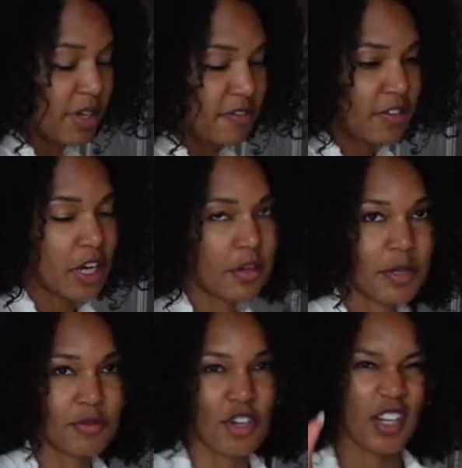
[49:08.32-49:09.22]
I feel like when
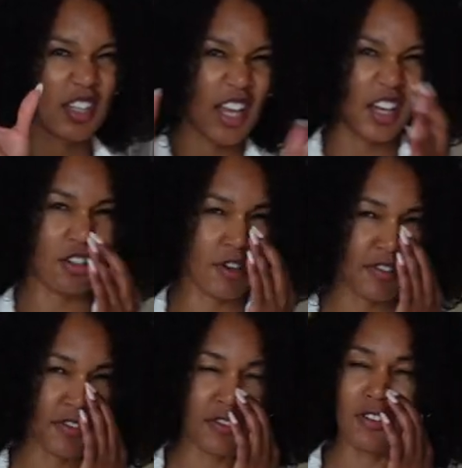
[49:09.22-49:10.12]
I'm trying to get the angle
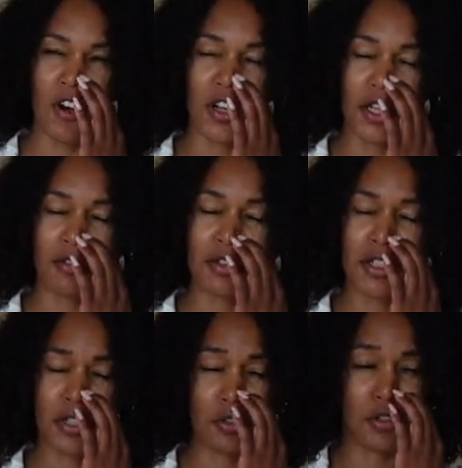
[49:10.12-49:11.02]
right for vlogging, it
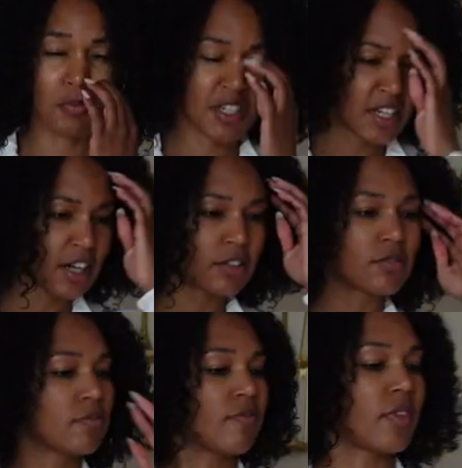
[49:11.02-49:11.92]
really slows me
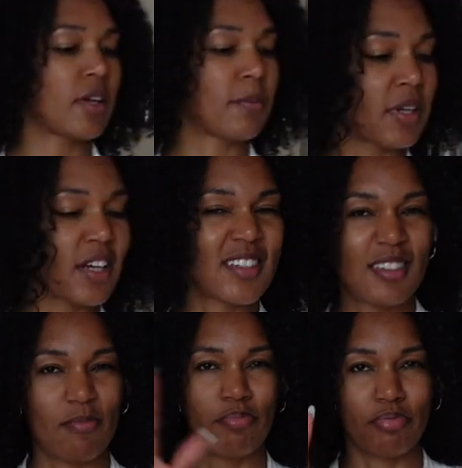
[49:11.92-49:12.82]
down.
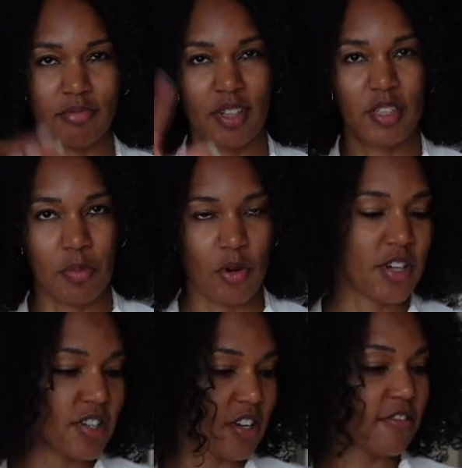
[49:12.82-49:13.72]
Plus, it's
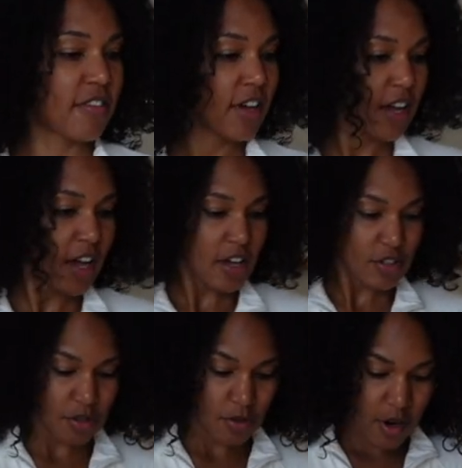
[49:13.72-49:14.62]
boring stuff.
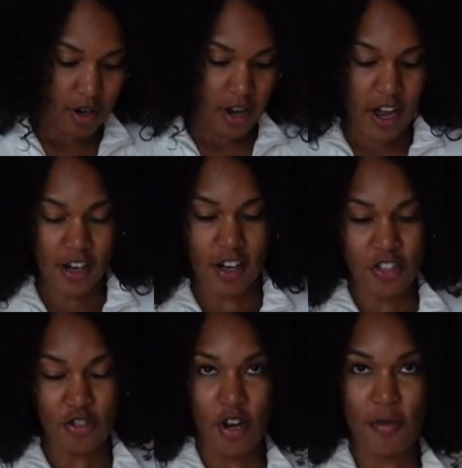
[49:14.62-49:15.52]
So I got
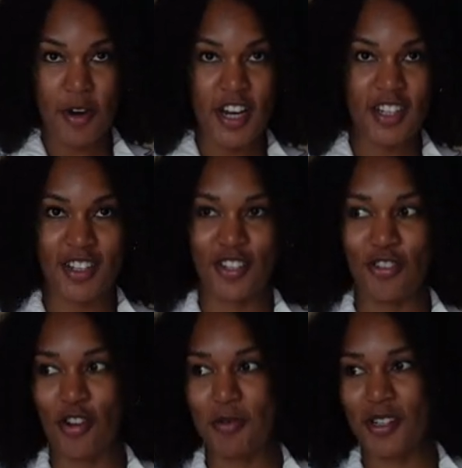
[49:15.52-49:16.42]
the strawberries, because
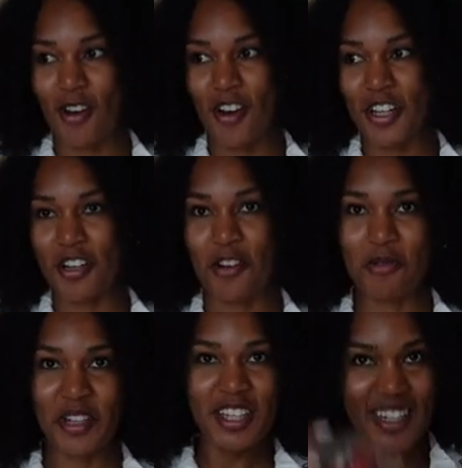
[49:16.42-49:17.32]
you know I've been talking all
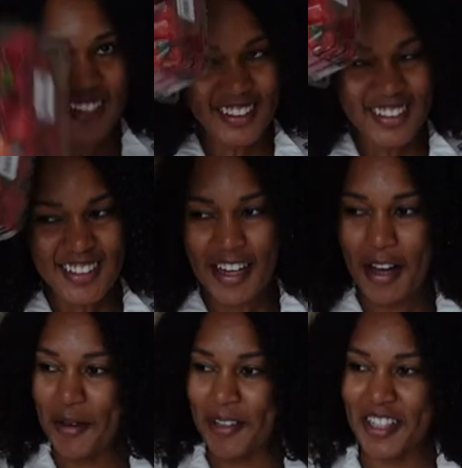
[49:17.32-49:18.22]
week
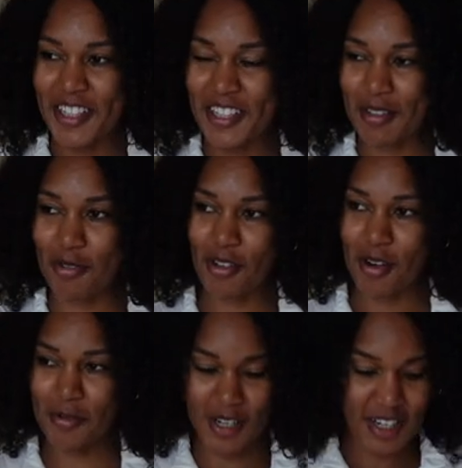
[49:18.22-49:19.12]
about needing some
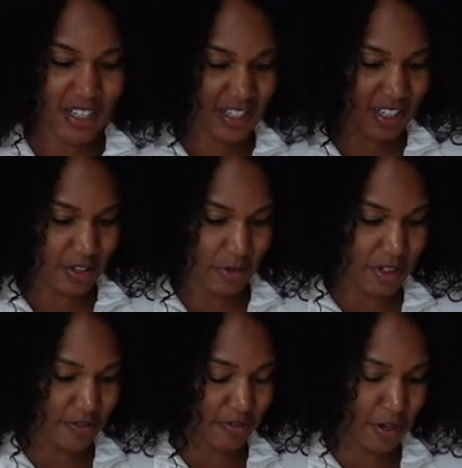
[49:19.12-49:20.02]
strawberries. So I went
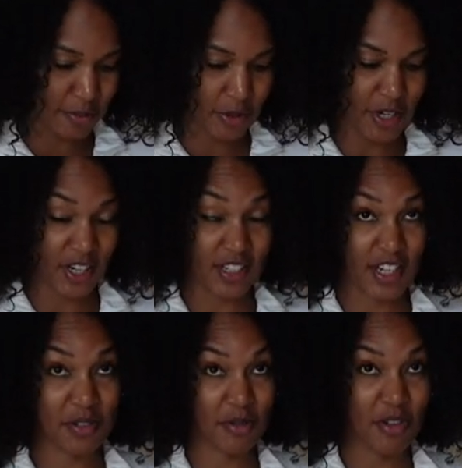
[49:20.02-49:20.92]
to Farm Boy, because
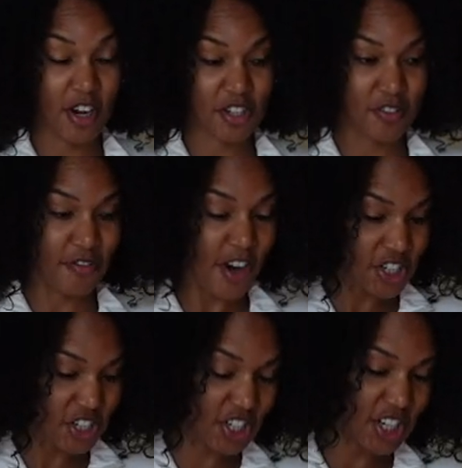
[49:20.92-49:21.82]
that's where they're extra fresh.